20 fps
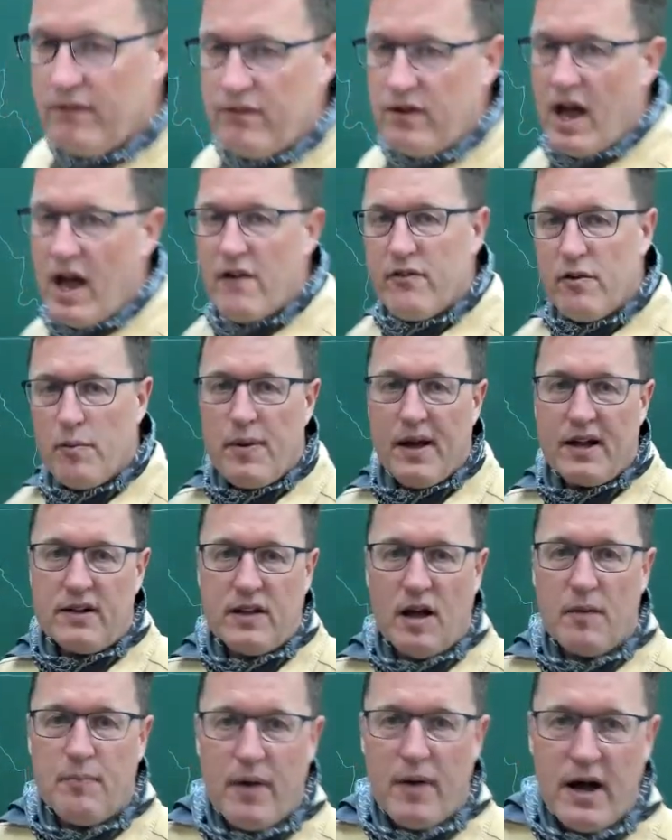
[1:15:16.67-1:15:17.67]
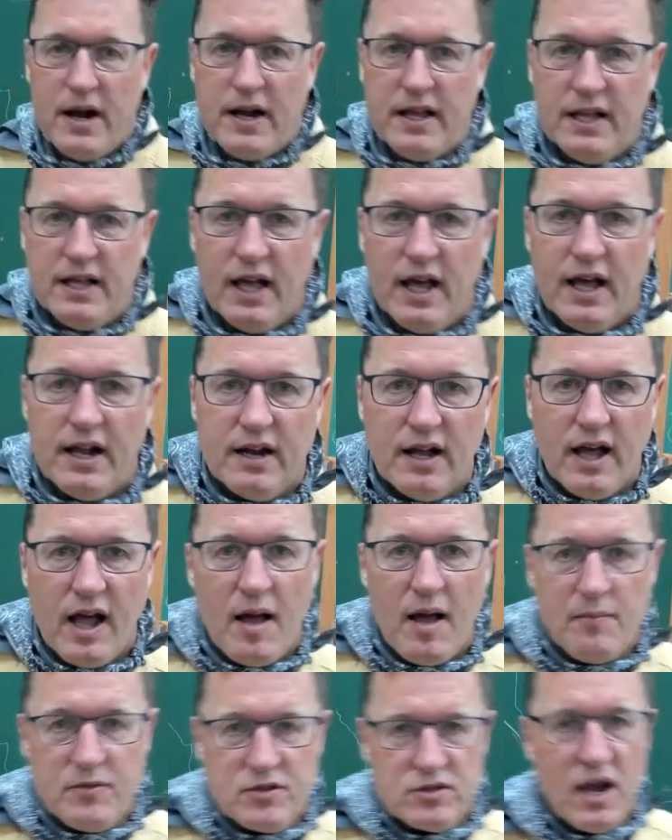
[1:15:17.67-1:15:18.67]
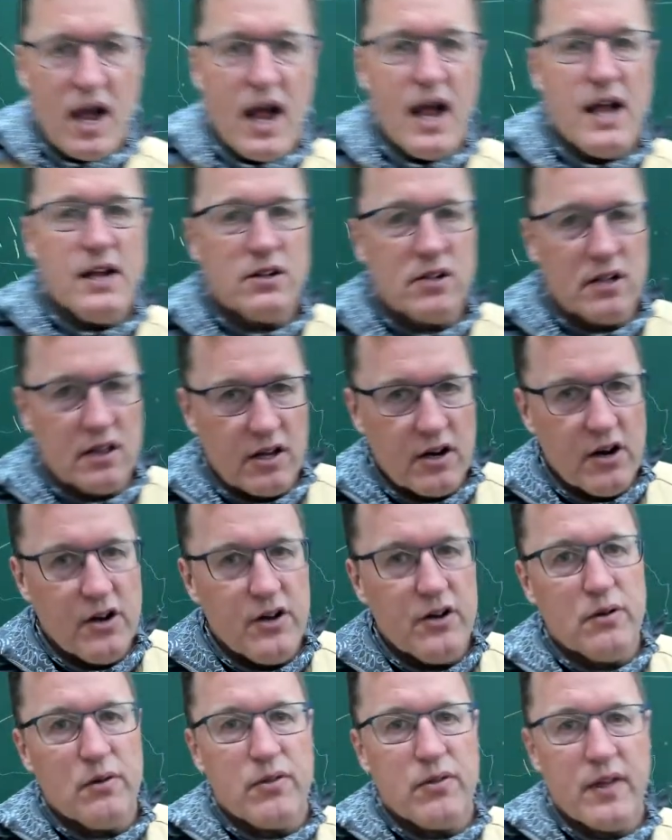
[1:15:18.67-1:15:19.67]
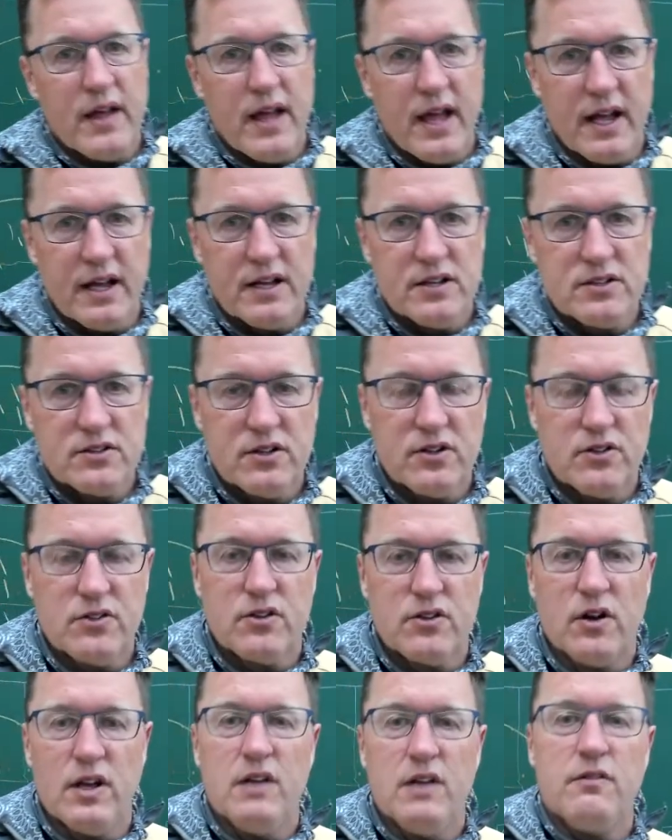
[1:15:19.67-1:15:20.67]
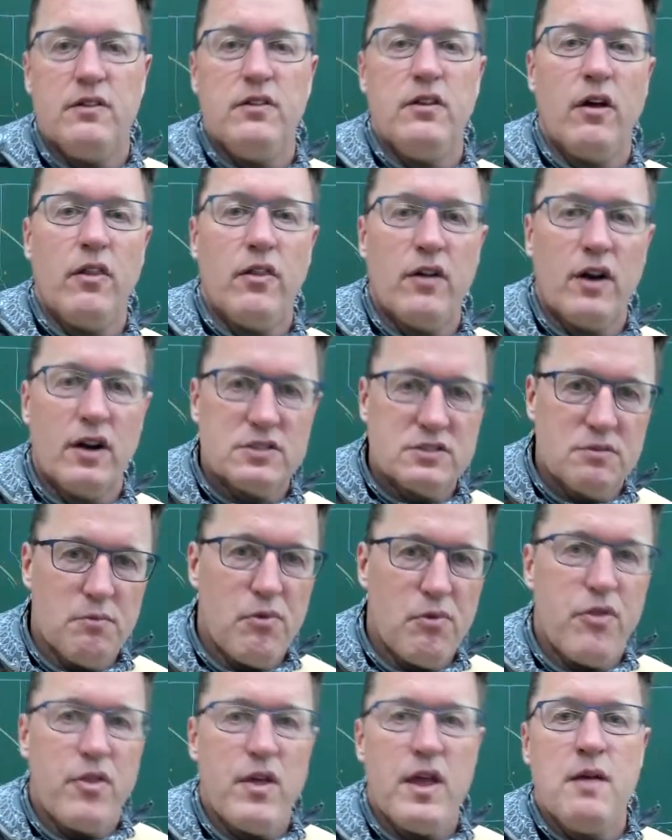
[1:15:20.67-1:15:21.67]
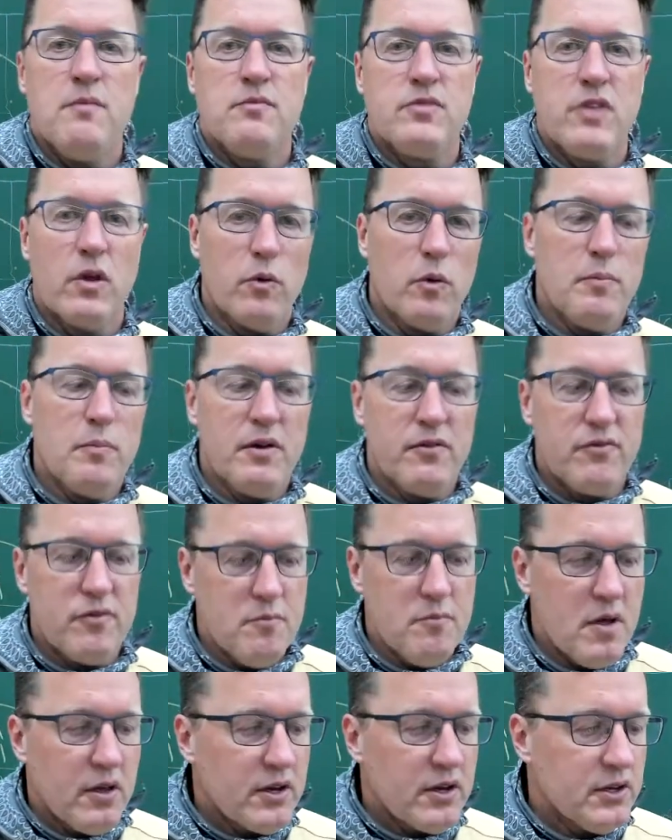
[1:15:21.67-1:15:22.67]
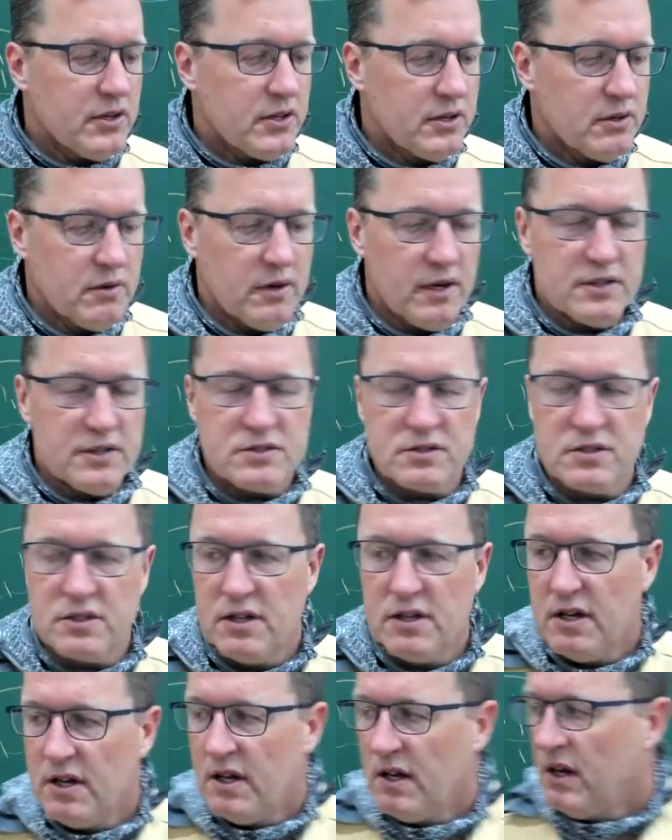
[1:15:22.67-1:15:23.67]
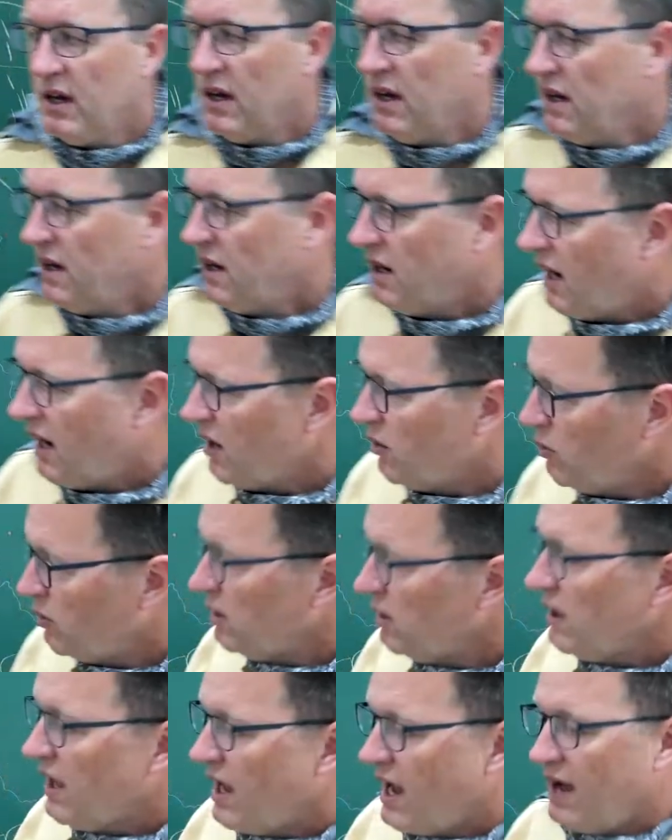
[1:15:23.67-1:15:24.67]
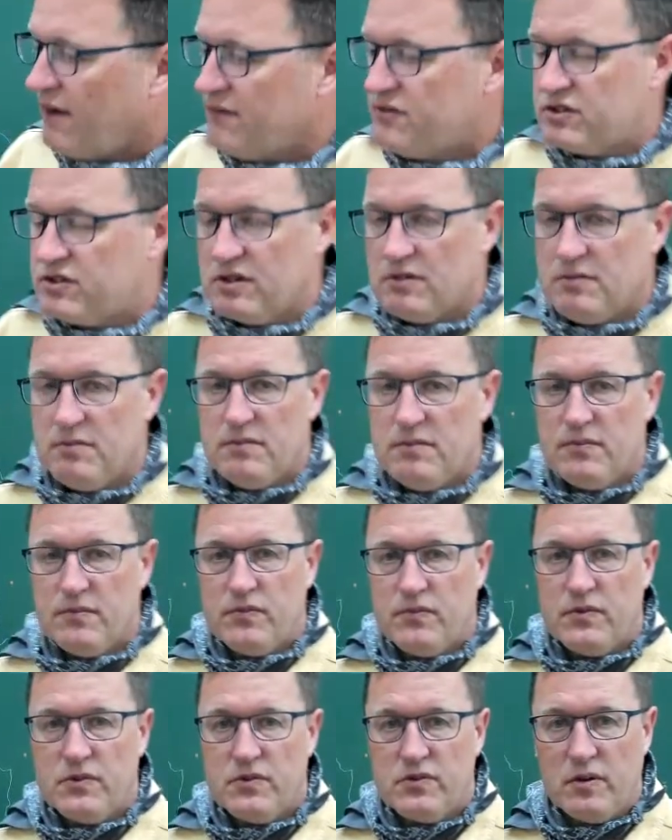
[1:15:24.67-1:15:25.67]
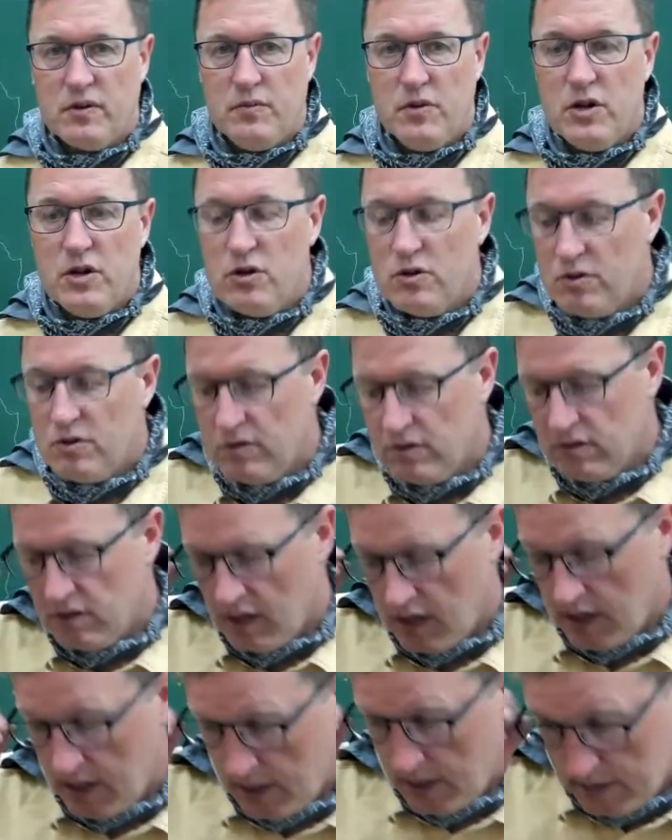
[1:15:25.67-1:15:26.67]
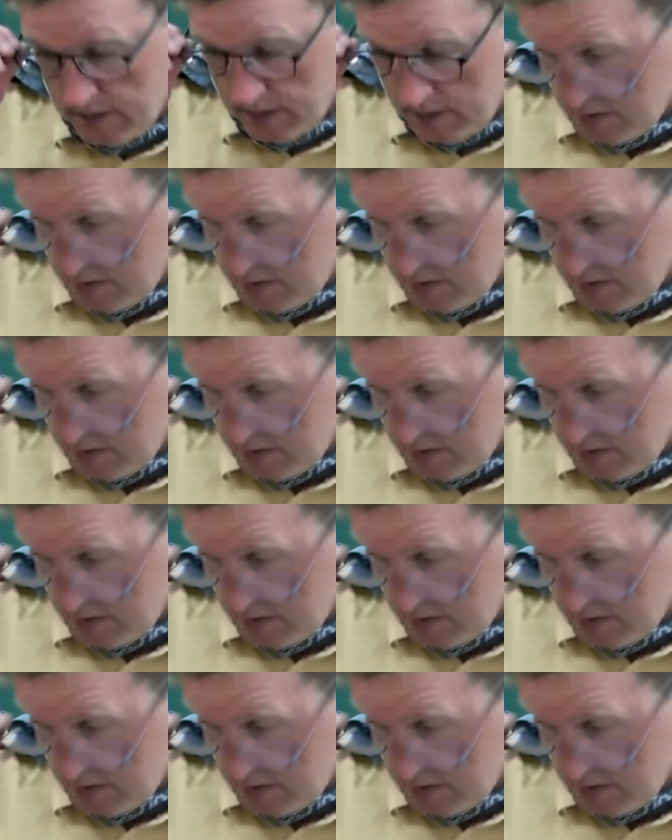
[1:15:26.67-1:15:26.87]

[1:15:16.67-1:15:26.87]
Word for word: if you haven't picked up on it yet, I'm trying to learn new things. And so, even though there are some themes that will be familiar to us, I will have some, some new uh,